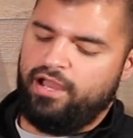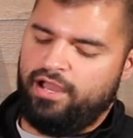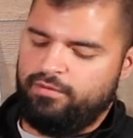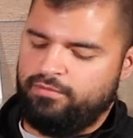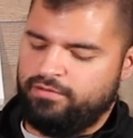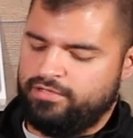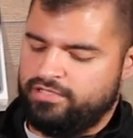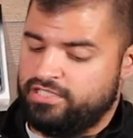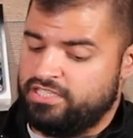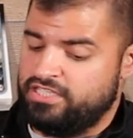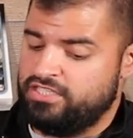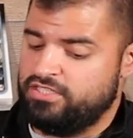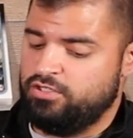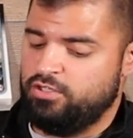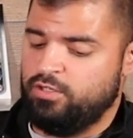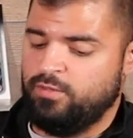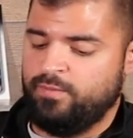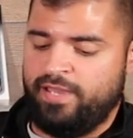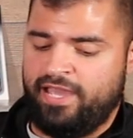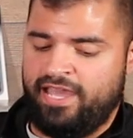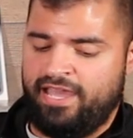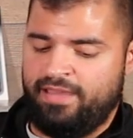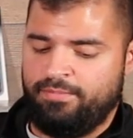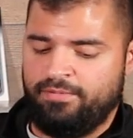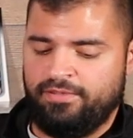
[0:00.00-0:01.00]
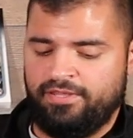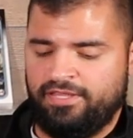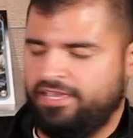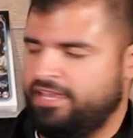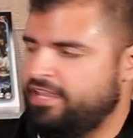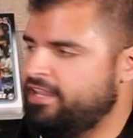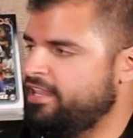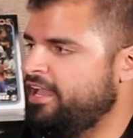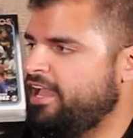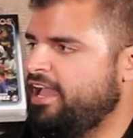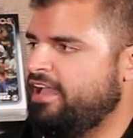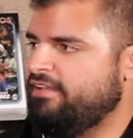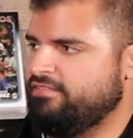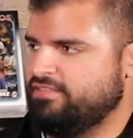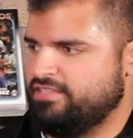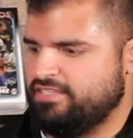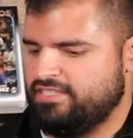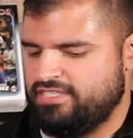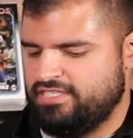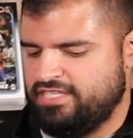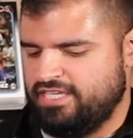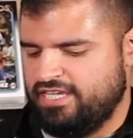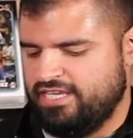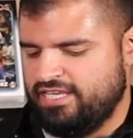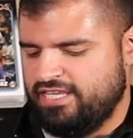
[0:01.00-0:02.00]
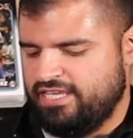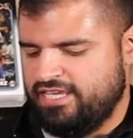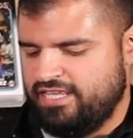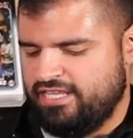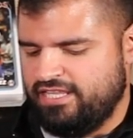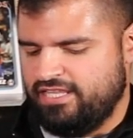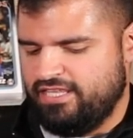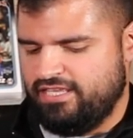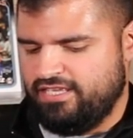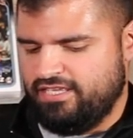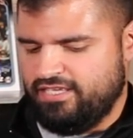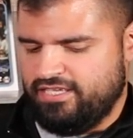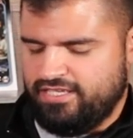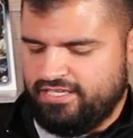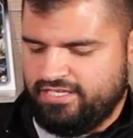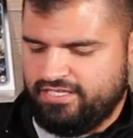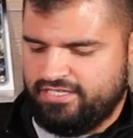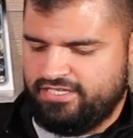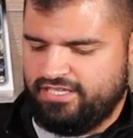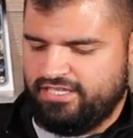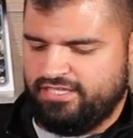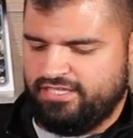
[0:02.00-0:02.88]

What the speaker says: I would assume happened, again, I haven't seen it, is